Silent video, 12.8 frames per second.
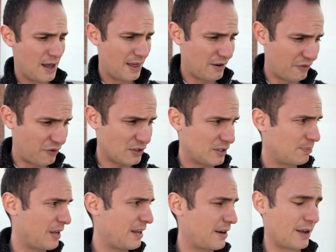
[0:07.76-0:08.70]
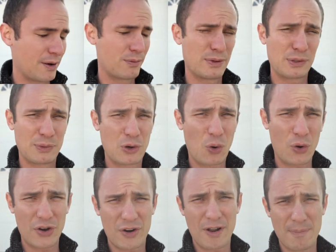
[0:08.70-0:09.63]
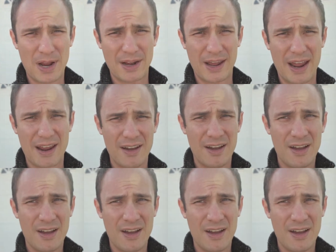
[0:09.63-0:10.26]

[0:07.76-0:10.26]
That first bit was recorded on Monday.